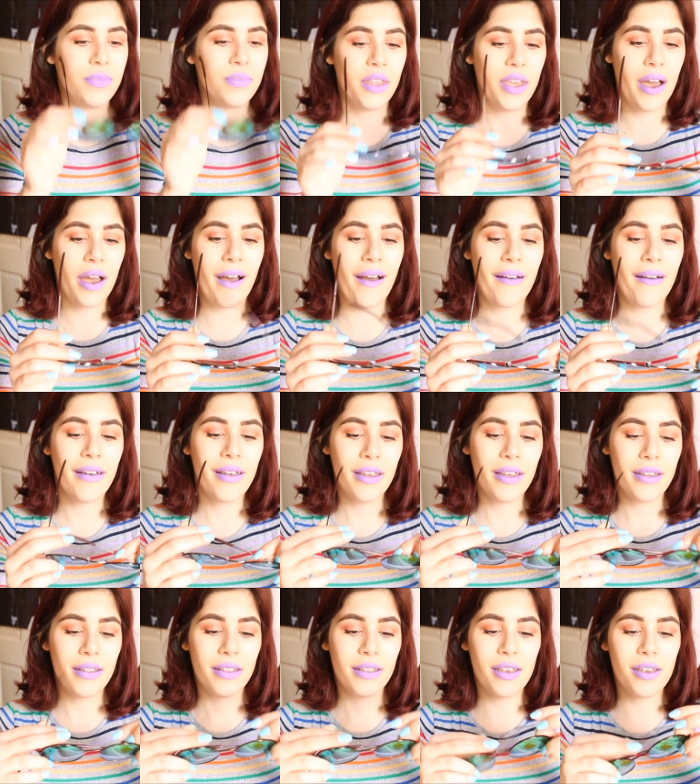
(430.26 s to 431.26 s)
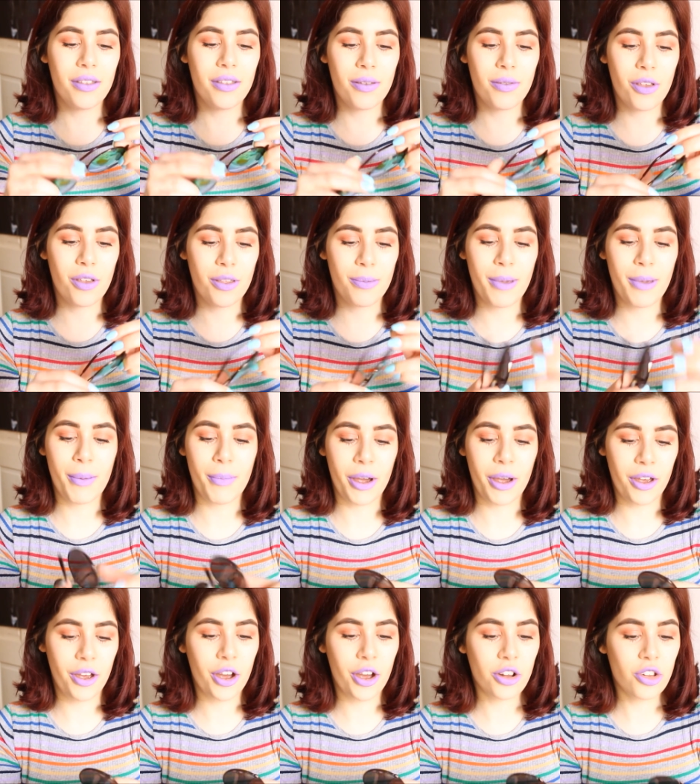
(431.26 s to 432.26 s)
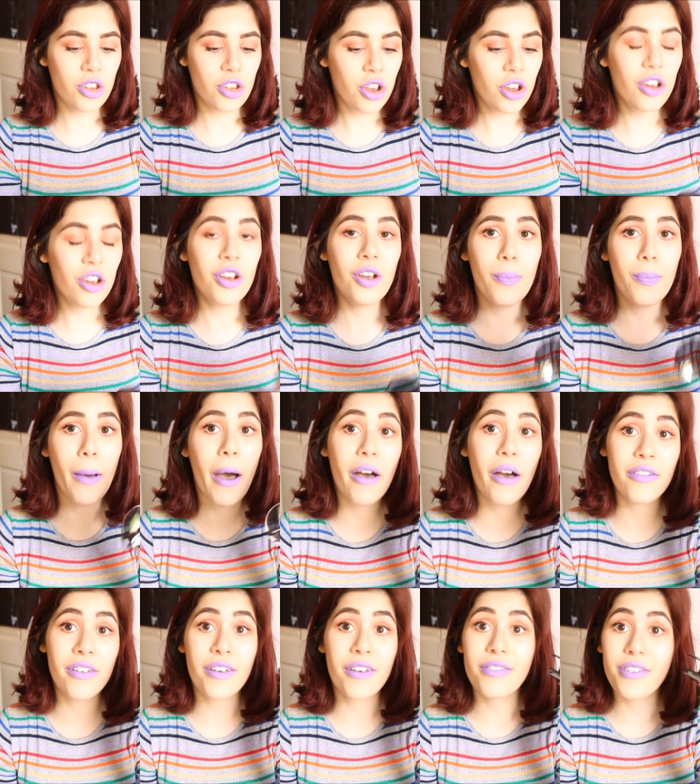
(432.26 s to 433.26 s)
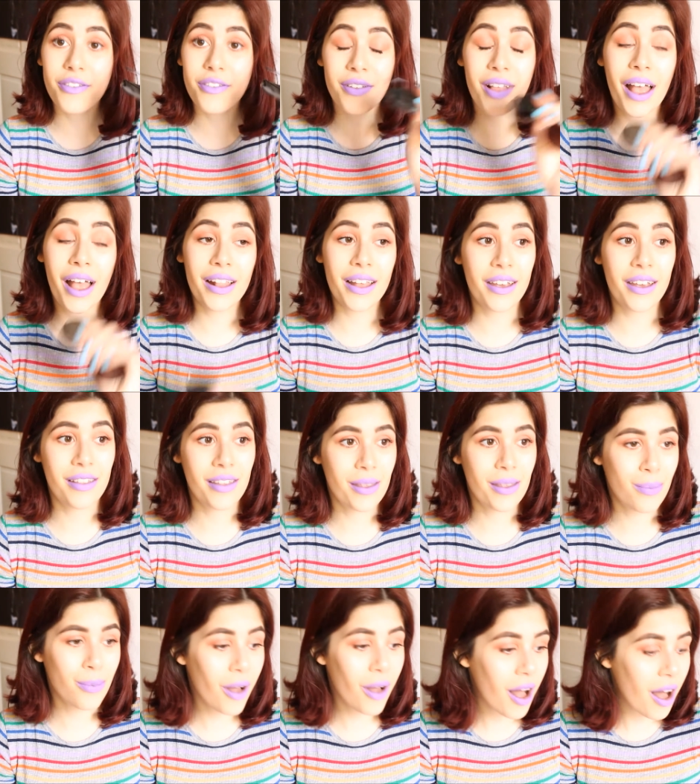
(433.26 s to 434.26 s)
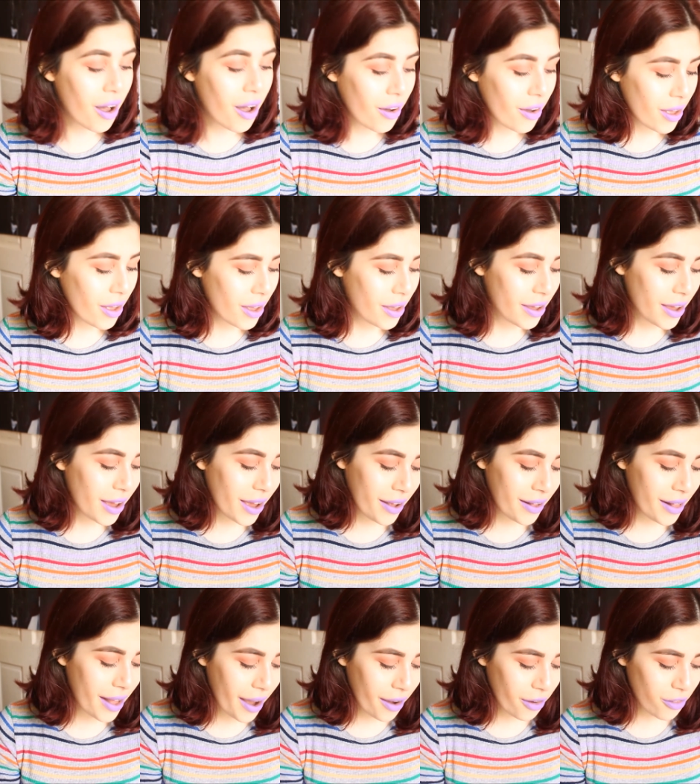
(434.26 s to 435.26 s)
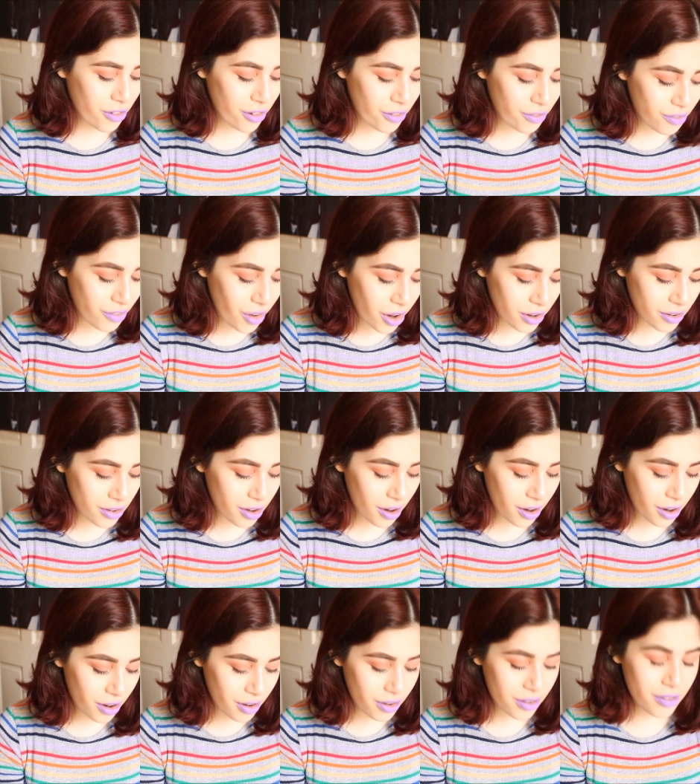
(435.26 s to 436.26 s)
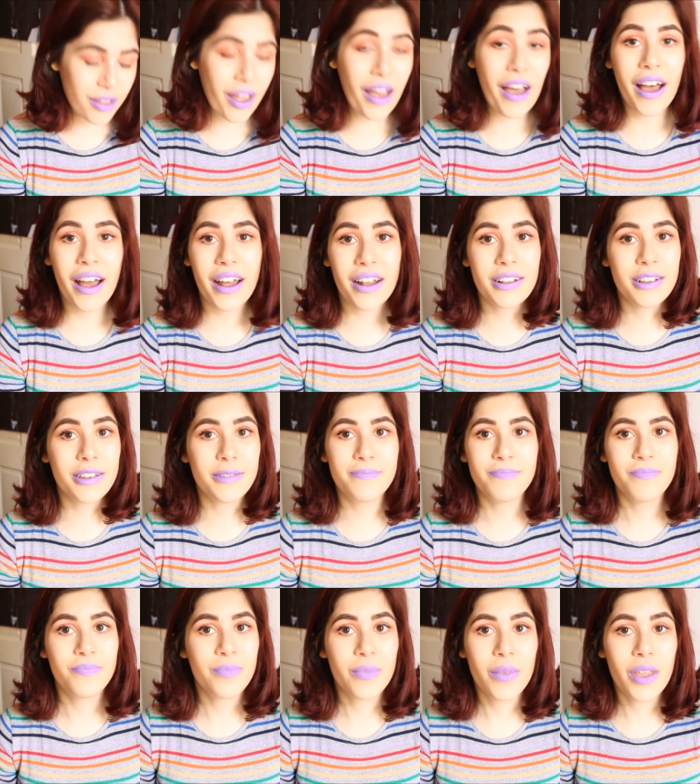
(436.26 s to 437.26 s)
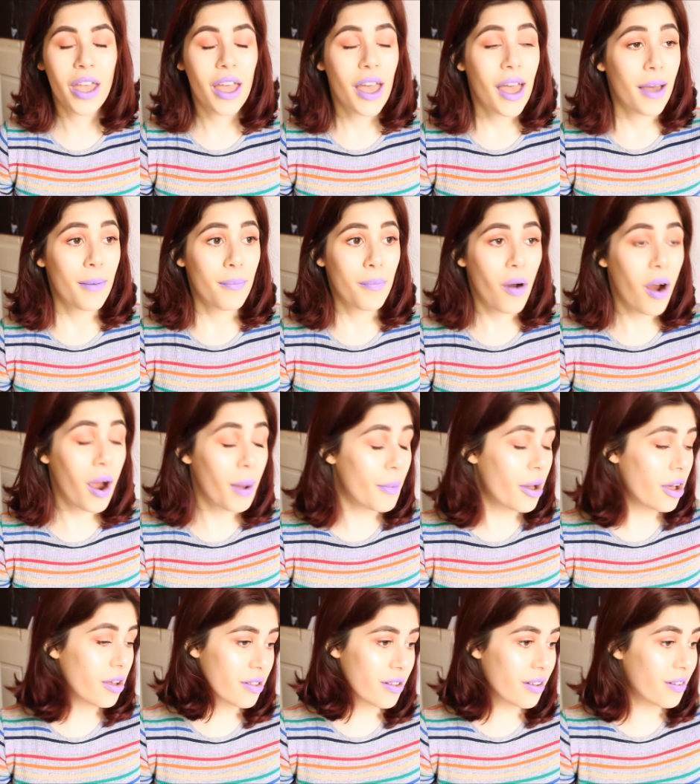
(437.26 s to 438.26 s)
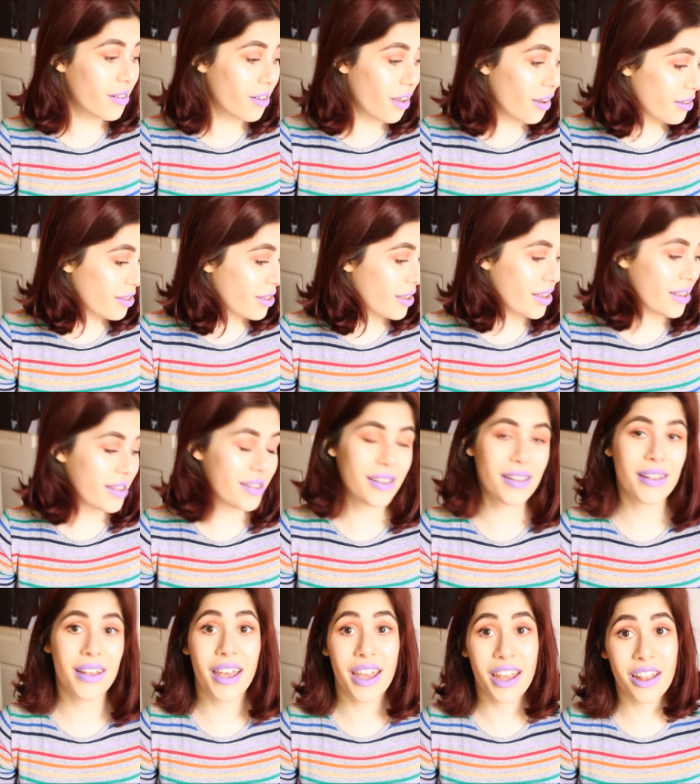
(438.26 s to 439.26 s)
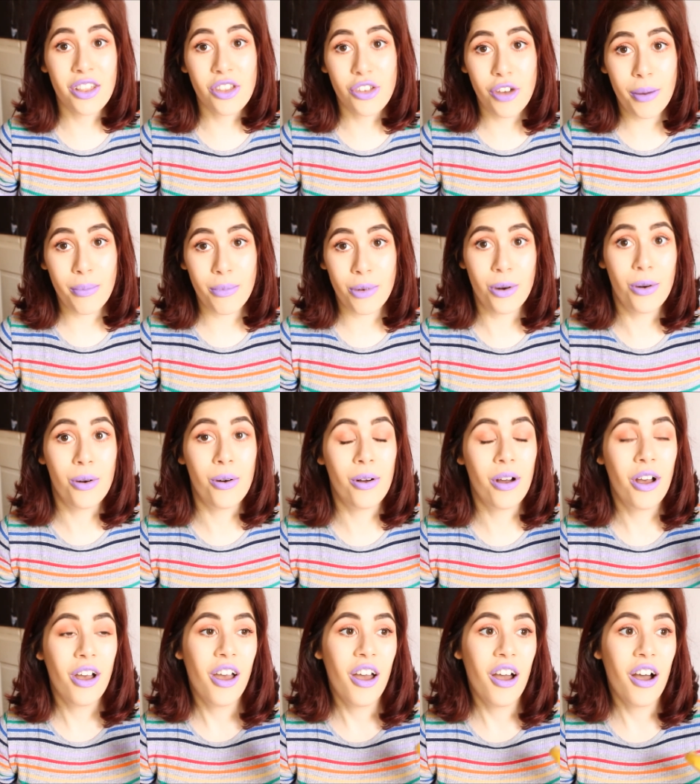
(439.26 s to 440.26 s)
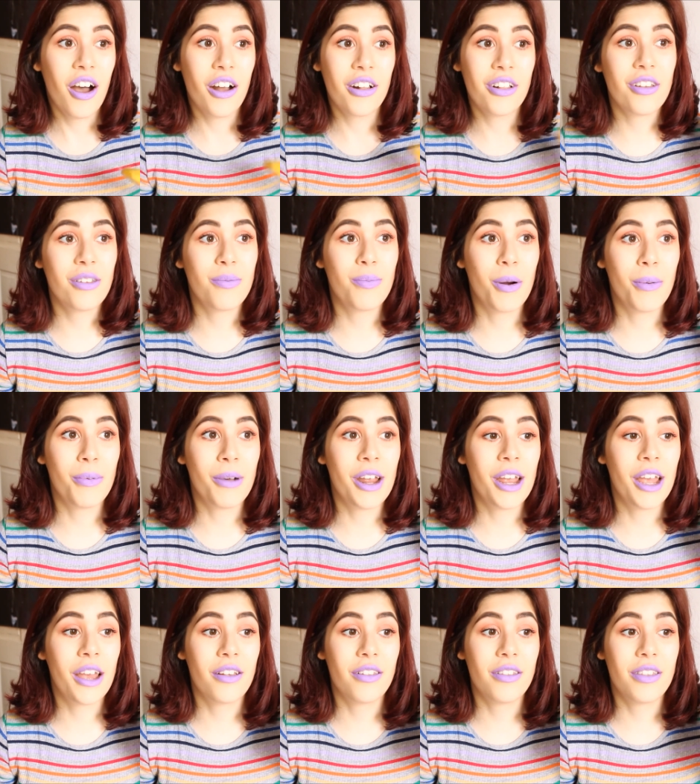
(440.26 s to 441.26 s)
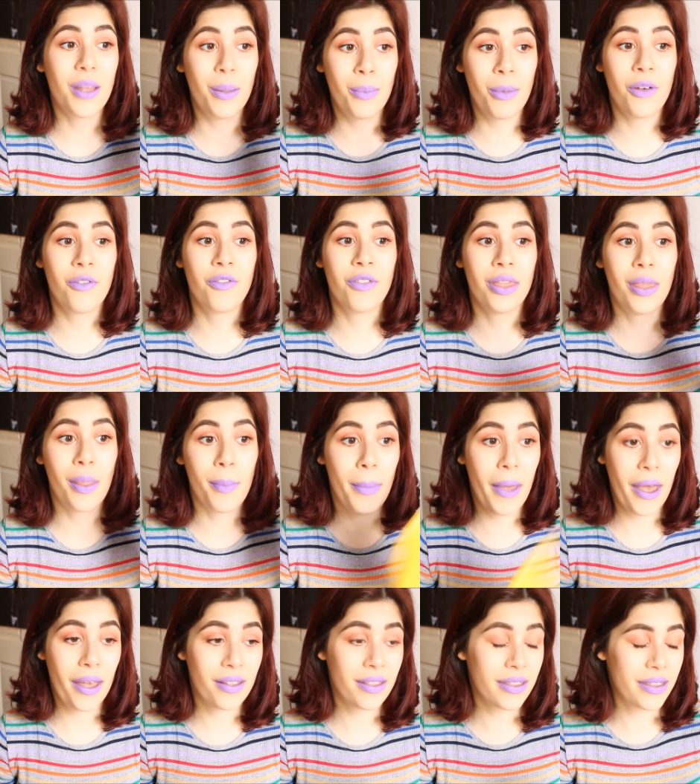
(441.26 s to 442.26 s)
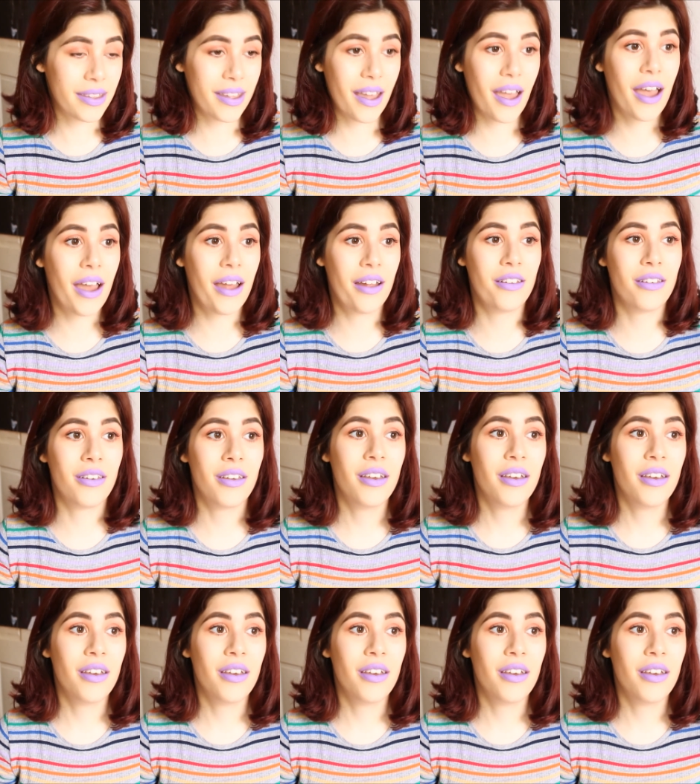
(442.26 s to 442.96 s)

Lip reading: yeah, these have just been my go-to, perfect for flat lays as well, and outfit photos. And Primark sunglasses in general are just probably some of the best, and